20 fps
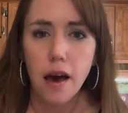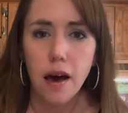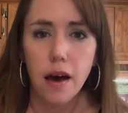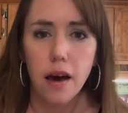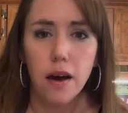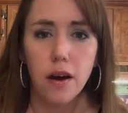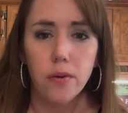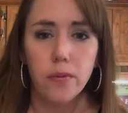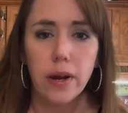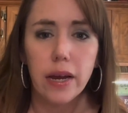
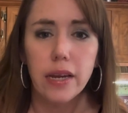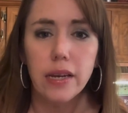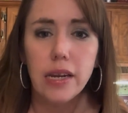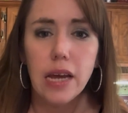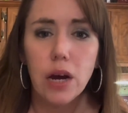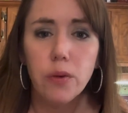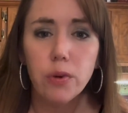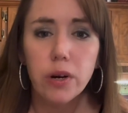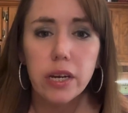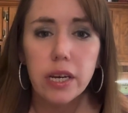All right,
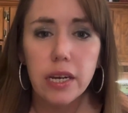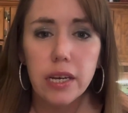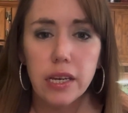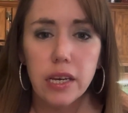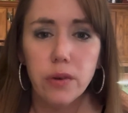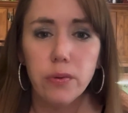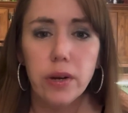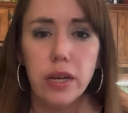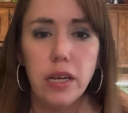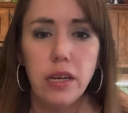now we're going to
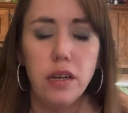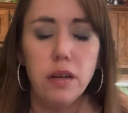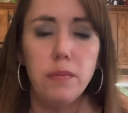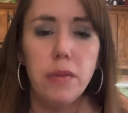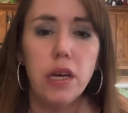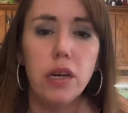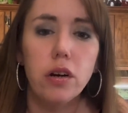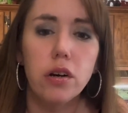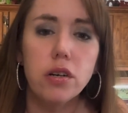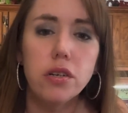get ready to
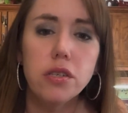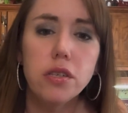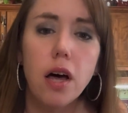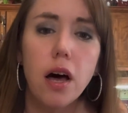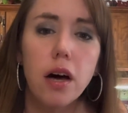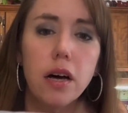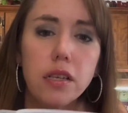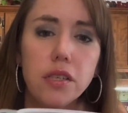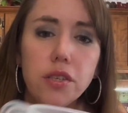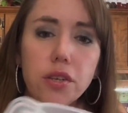make our sauce.